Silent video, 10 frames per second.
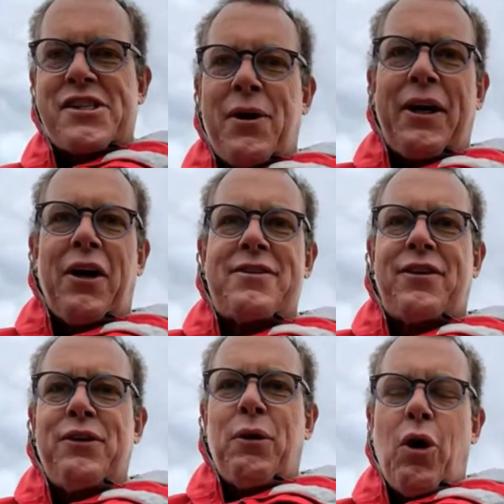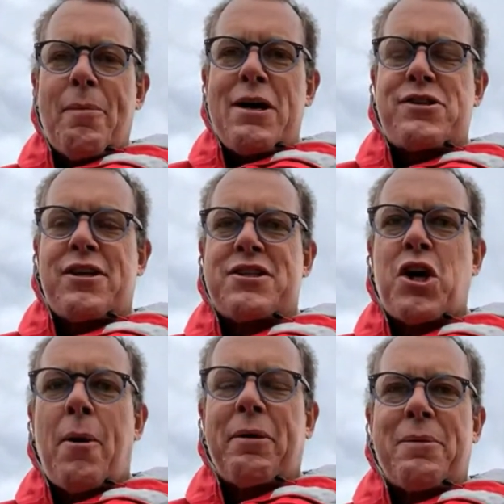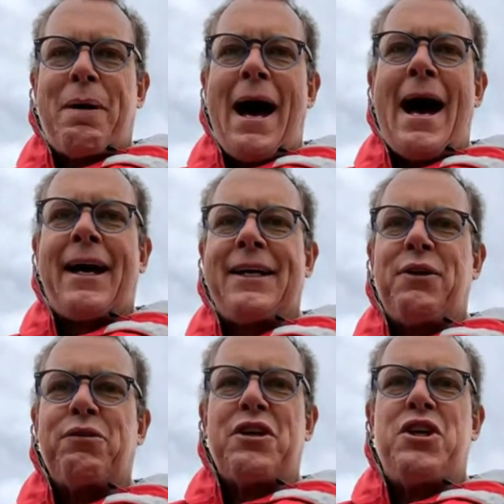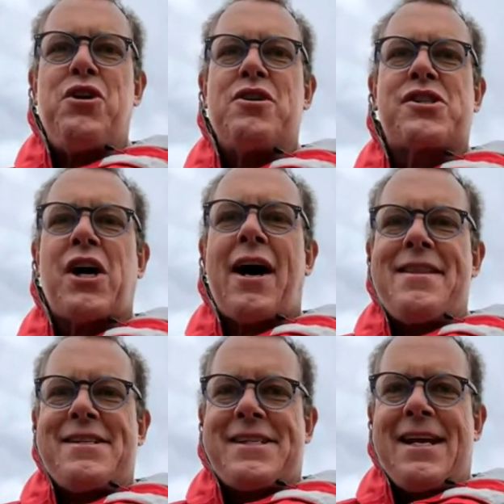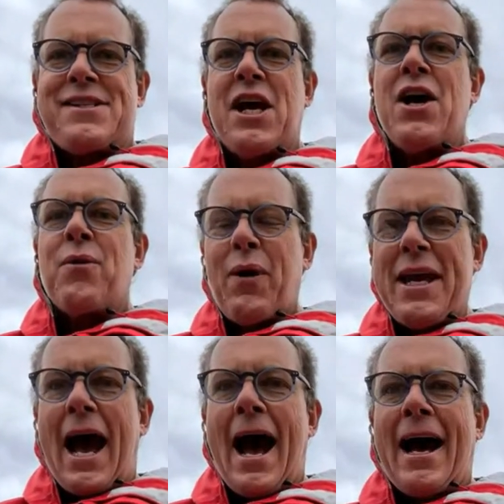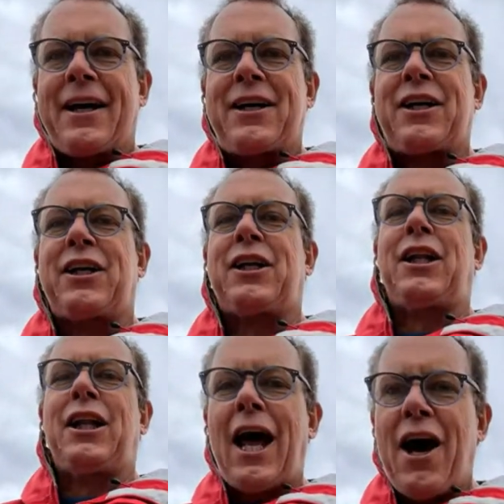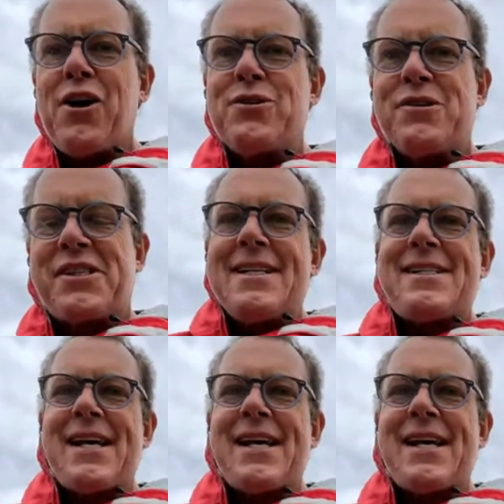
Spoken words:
So I got to almost to the top of the park and there was a huge sign that says, "We are closed."